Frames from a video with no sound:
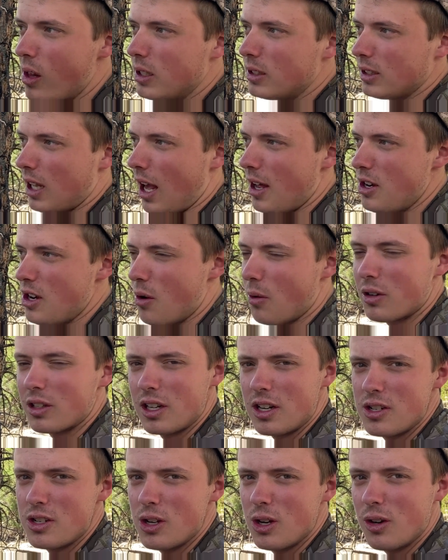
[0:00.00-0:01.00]
I know what we're gonna
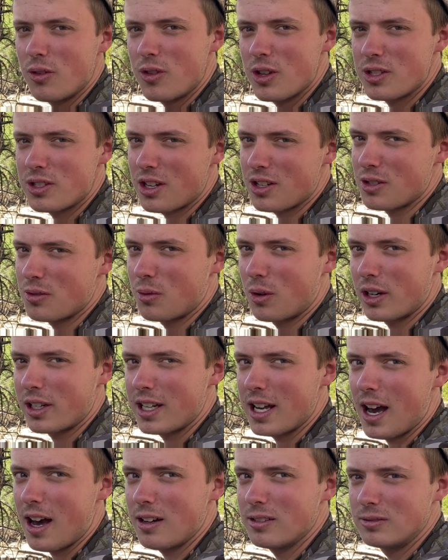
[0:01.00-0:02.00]
do if this doesn't work
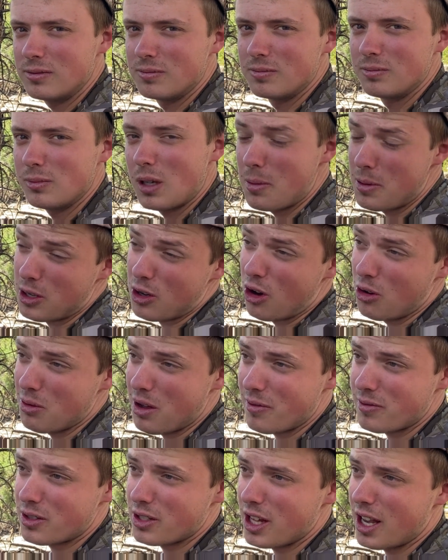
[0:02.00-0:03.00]
out. Maybe go home
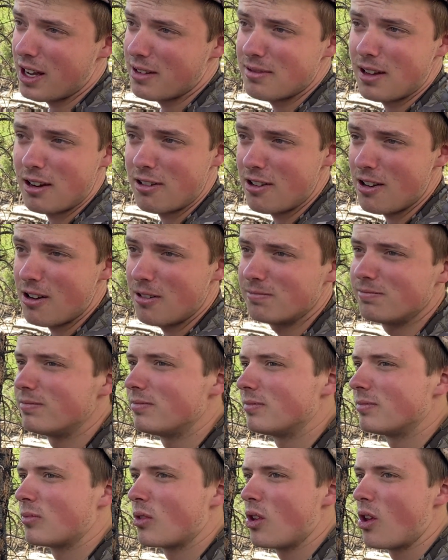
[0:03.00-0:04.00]
after that, I don't know.
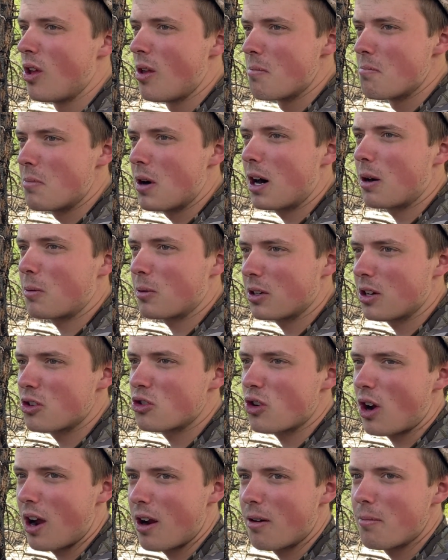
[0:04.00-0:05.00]
But we're gonna
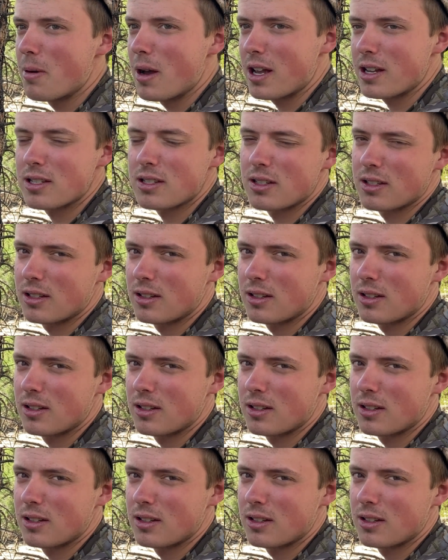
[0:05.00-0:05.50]
try our best